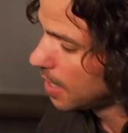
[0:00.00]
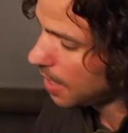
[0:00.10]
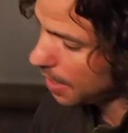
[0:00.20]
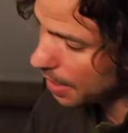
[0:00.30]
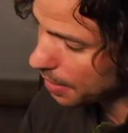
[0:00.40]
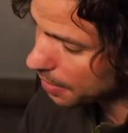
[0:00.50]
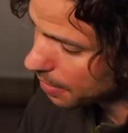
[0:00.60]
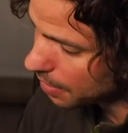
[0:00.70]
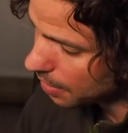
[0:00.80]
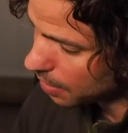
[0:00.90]
And
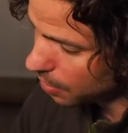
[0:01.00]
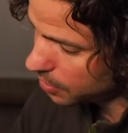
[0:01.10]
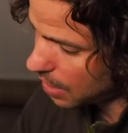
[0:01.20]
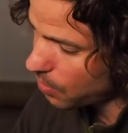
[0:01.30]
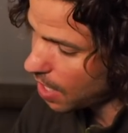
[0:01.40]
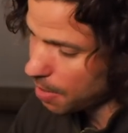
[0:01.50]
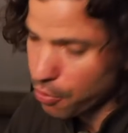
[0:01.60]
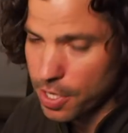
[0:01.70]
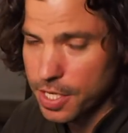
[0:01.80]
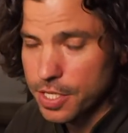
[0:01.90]
looks like we got a
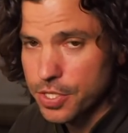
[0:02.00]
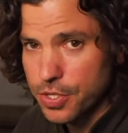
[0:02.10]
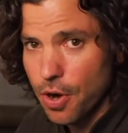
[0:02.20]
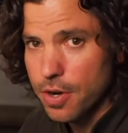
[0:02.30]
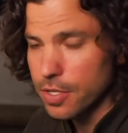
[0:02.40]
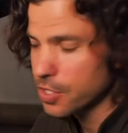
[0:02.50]
pretty good start.